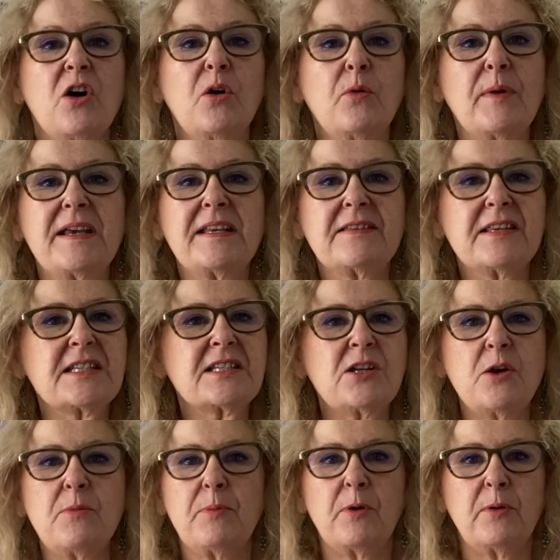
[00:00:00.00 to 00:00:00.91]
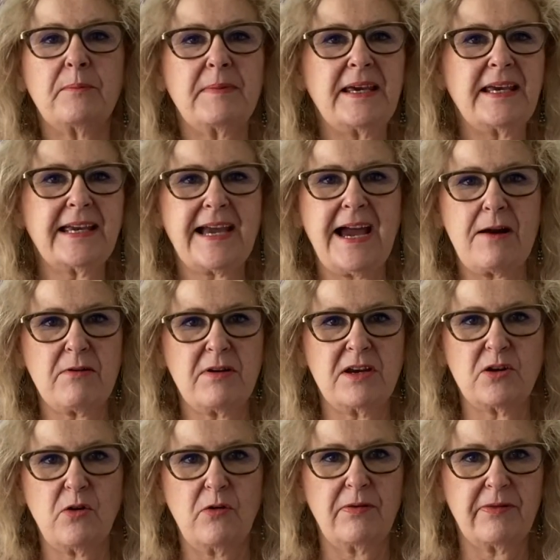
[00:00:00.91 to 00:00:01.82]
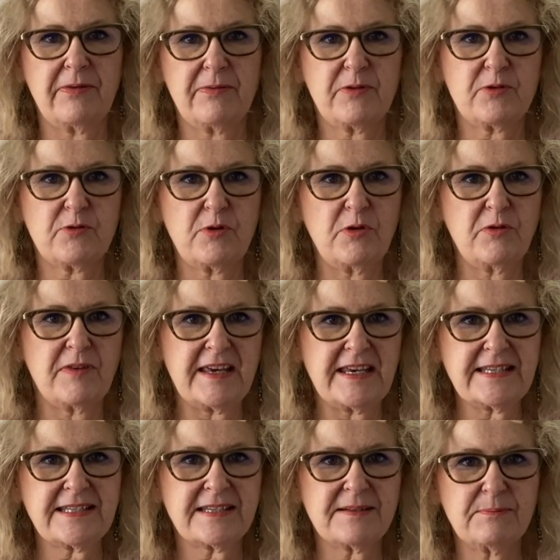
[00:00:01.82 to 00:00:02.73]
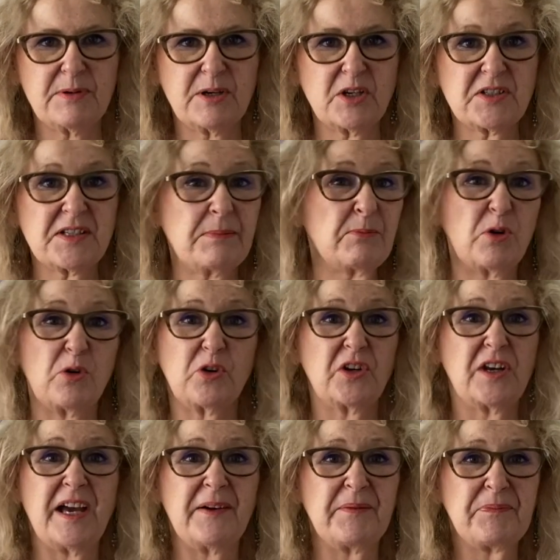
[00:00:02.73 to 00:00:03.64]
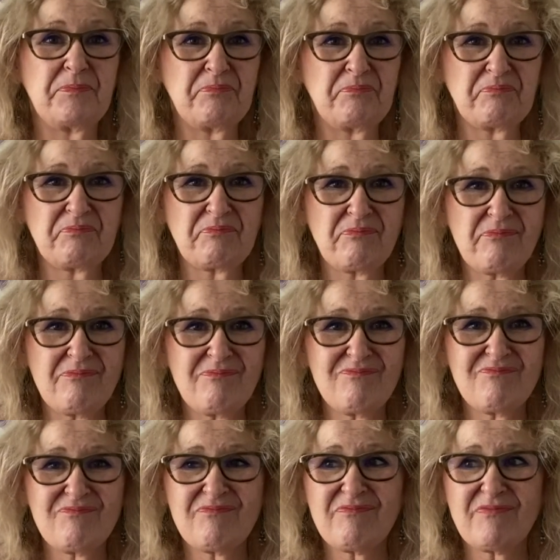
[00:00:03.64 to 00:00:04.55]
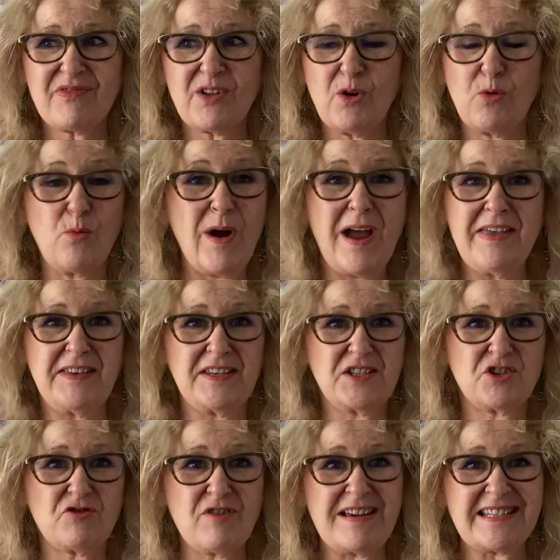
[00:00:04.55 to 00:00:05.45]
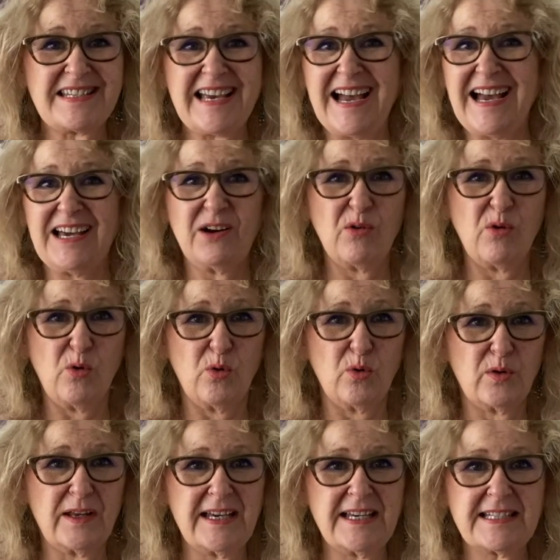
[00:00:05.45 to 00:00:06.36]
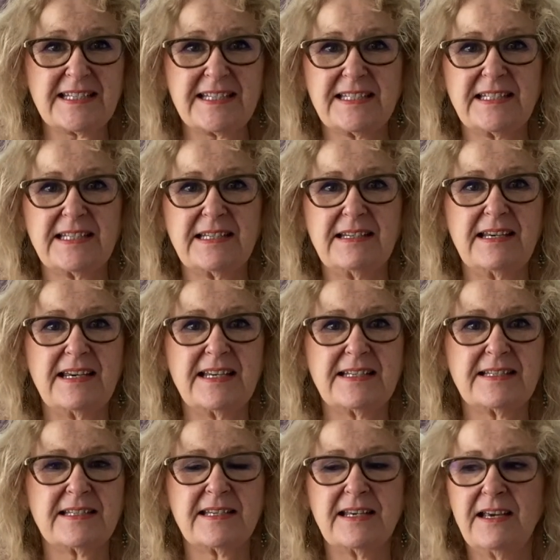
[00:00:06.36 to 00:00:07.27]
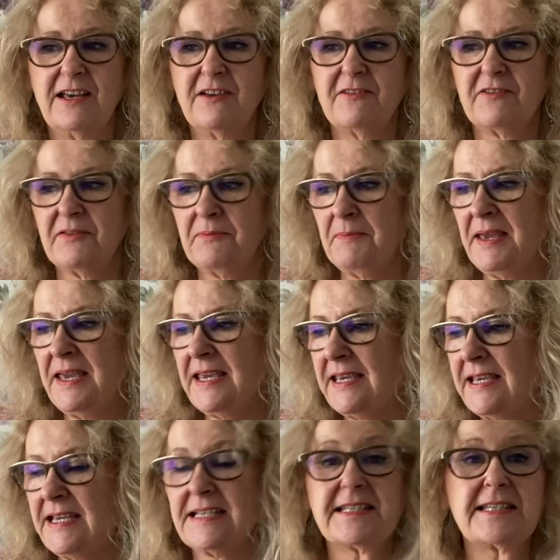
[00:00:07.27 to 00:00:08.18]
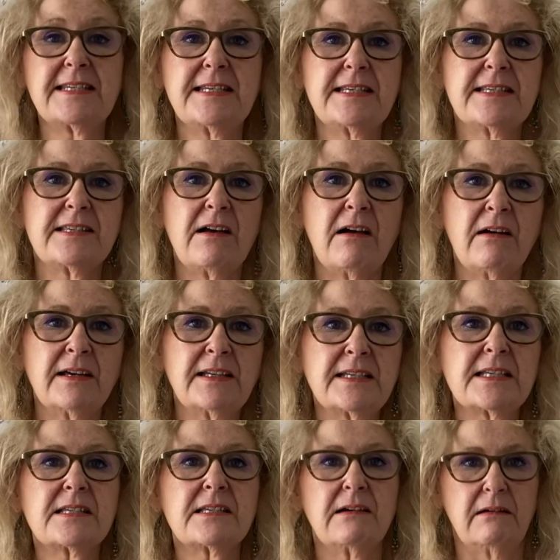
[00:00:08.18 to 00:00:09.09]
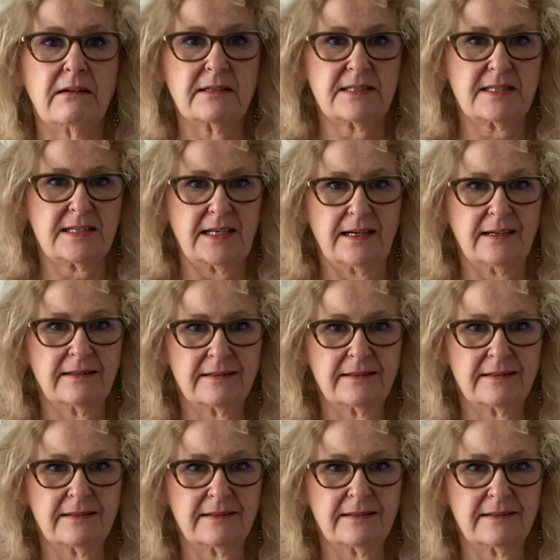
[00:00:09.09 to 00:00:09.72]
a win. There's no point me carrying on through this because I'm not gonna wear this dress at all. It's for me, it's a design disaster.